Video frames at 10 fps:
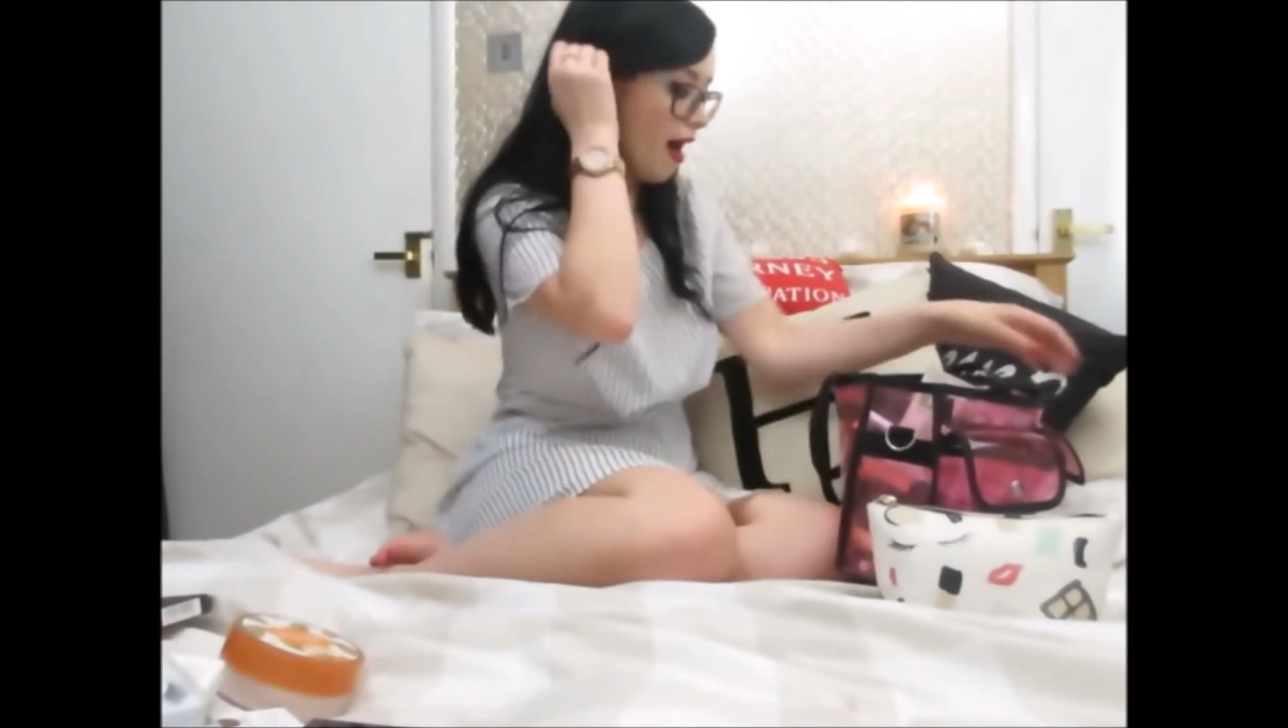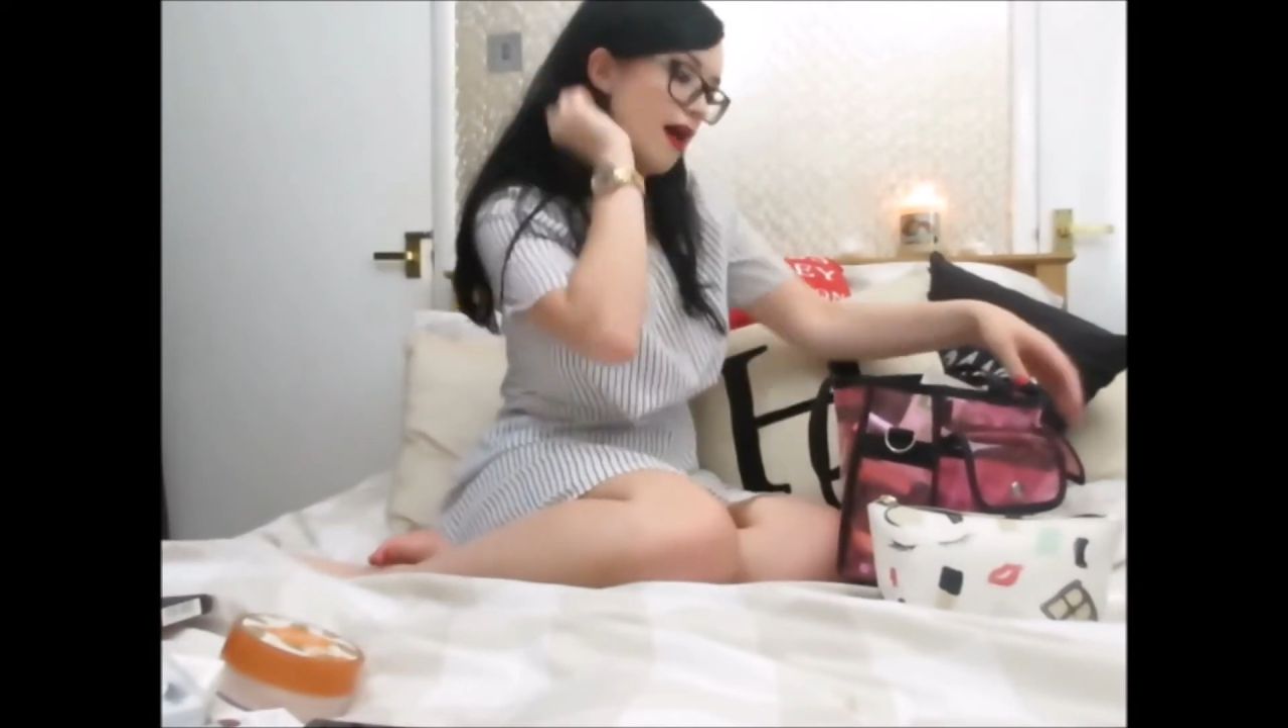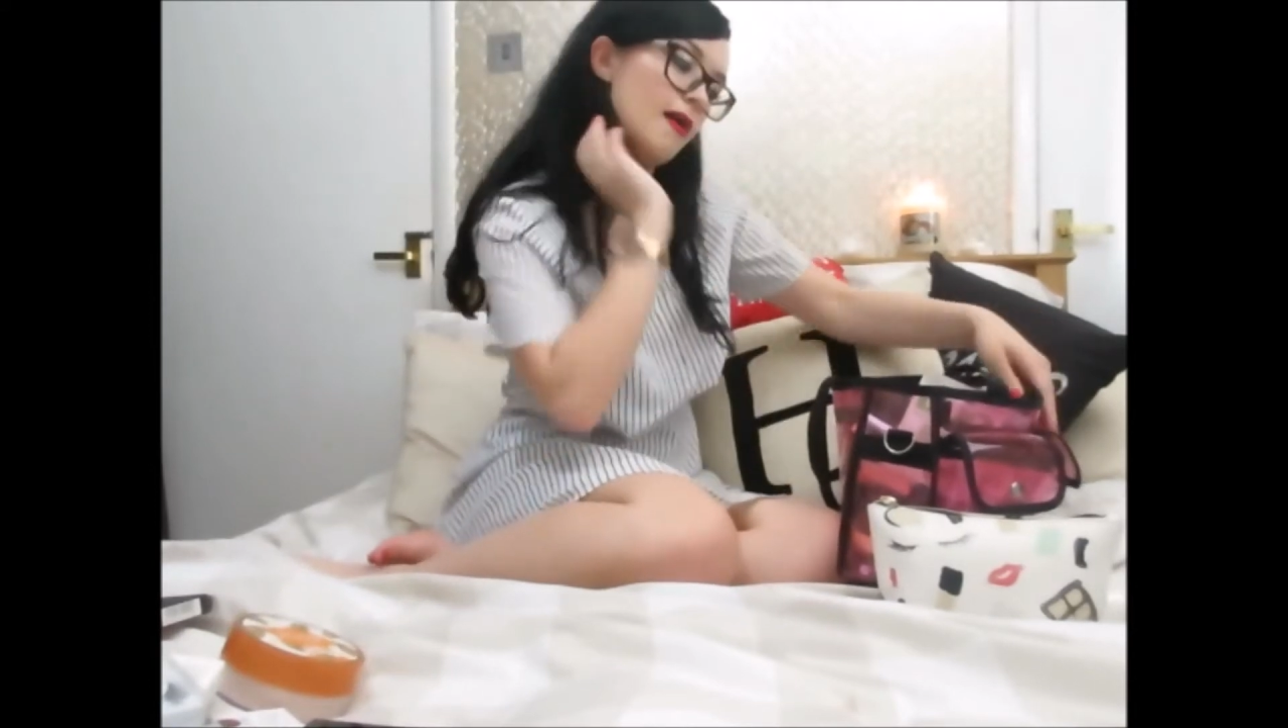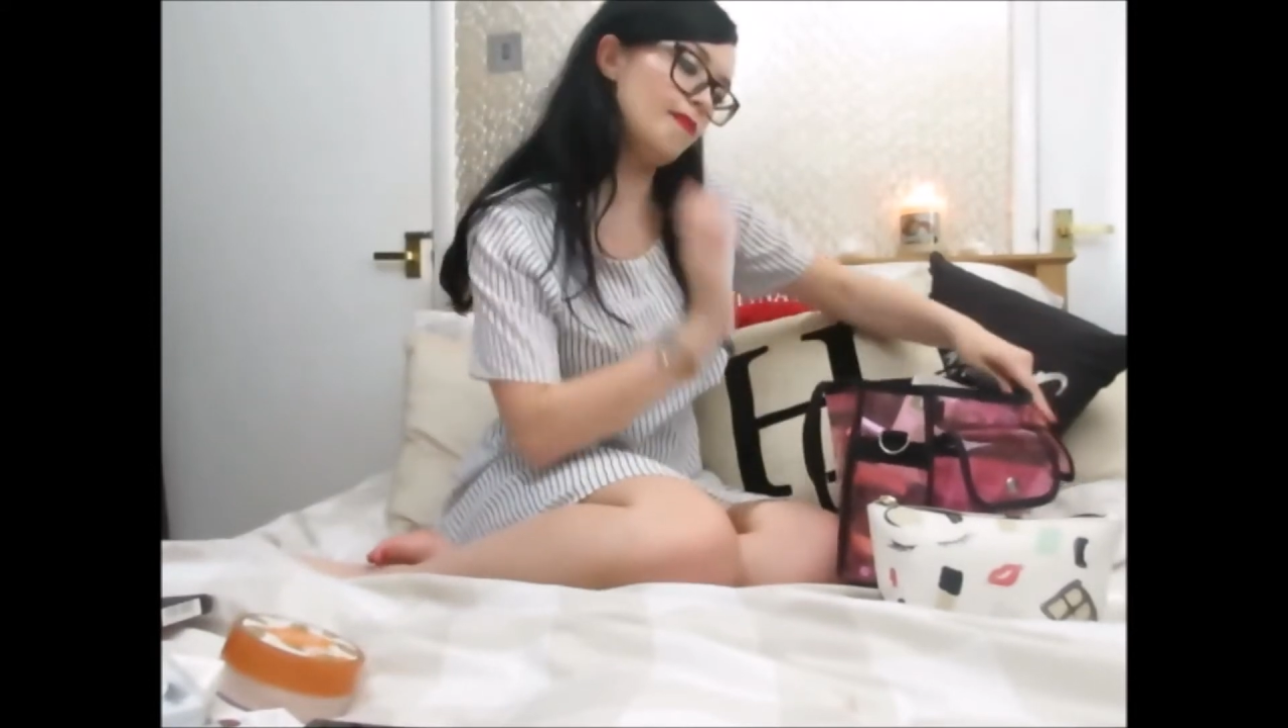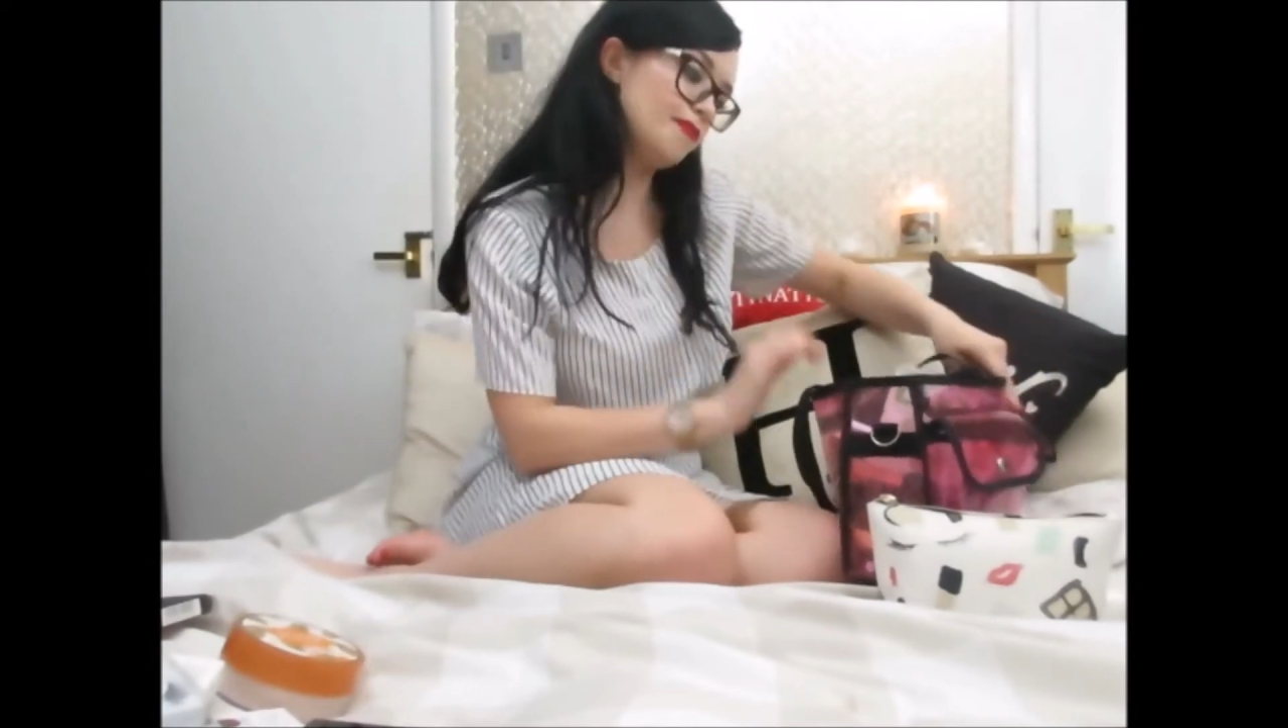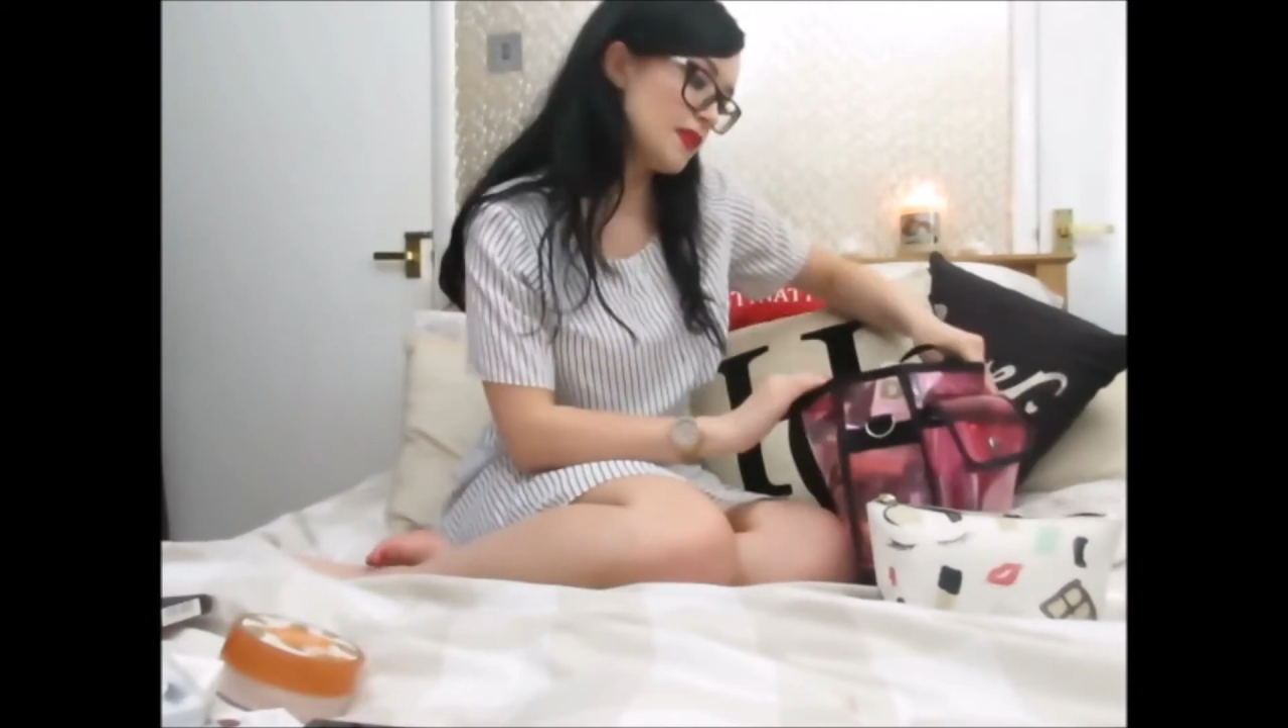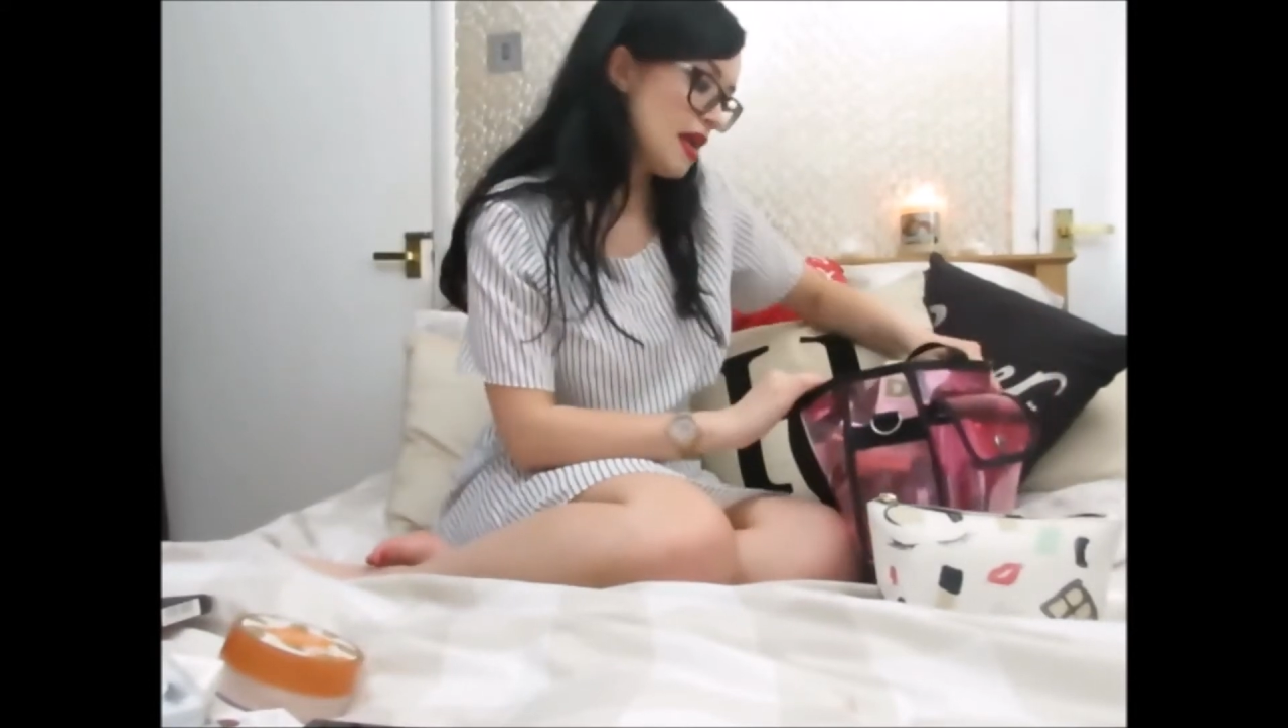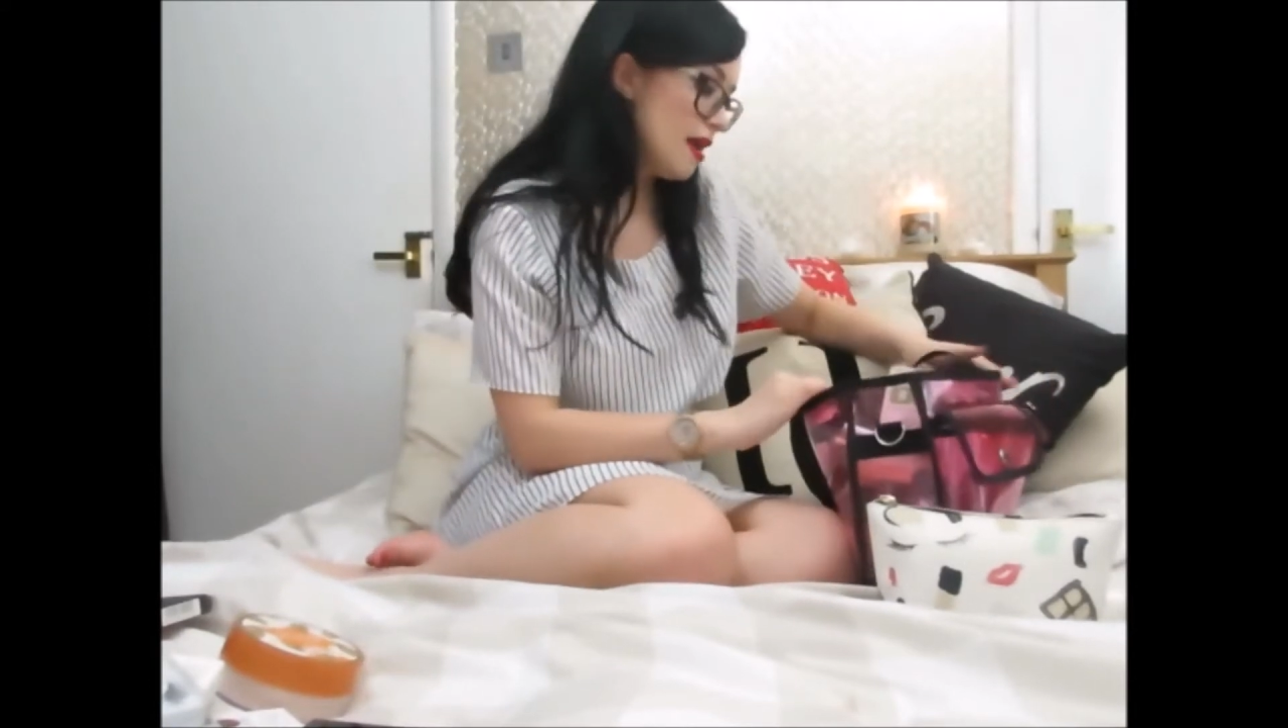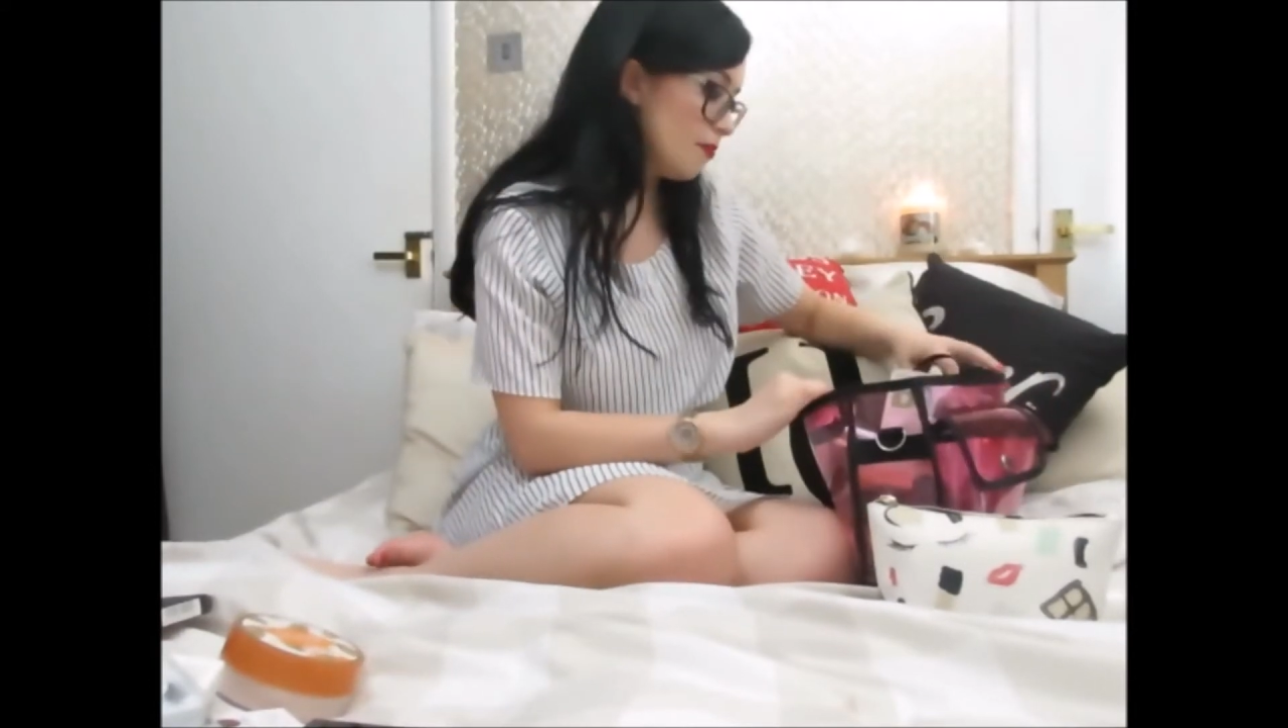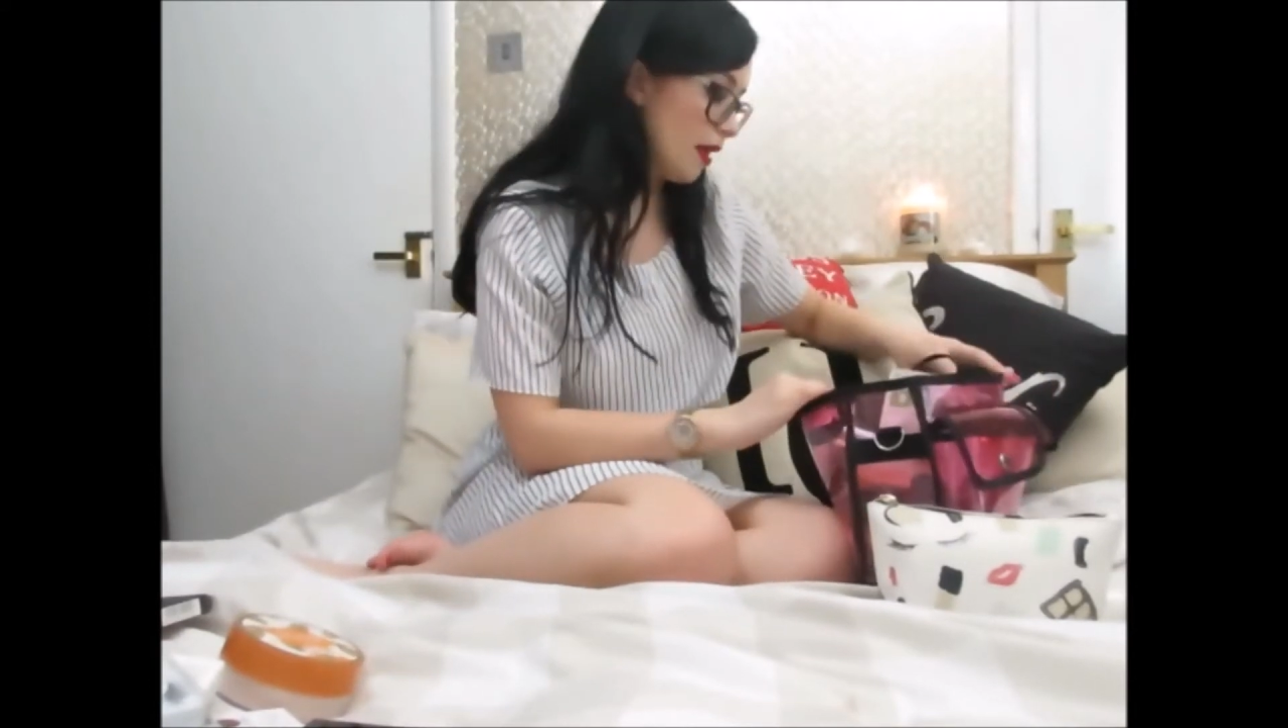
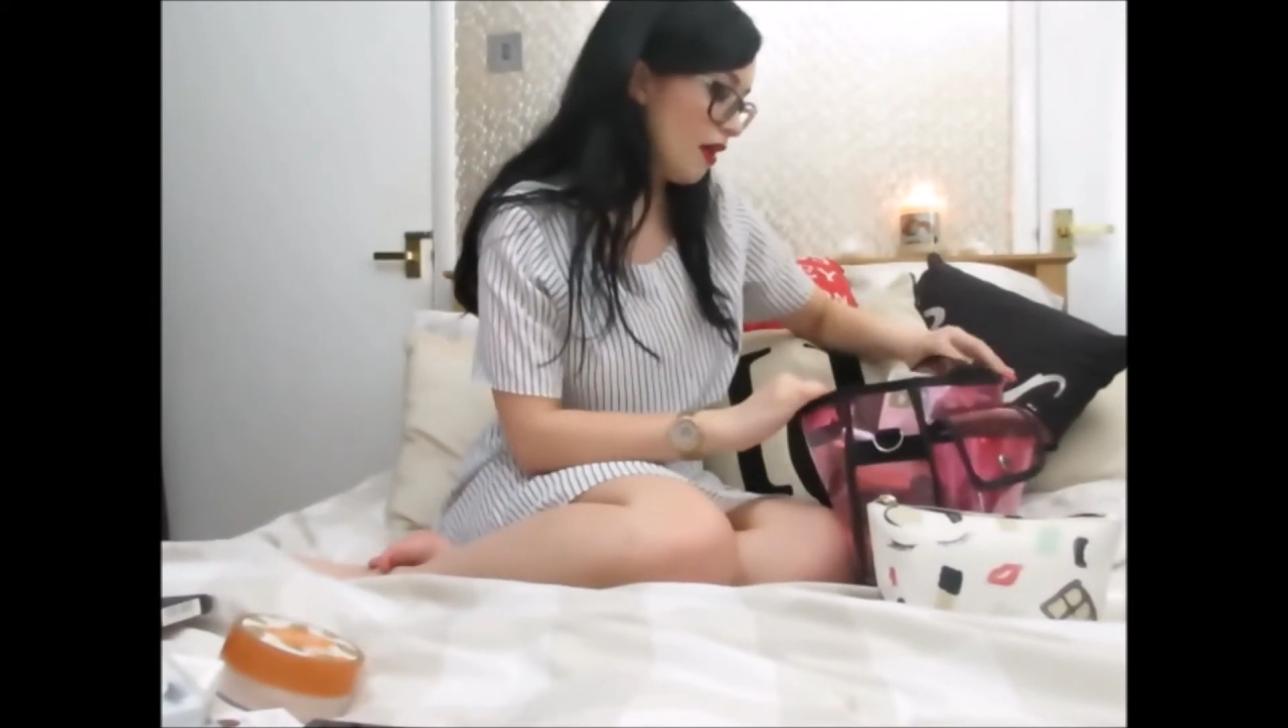My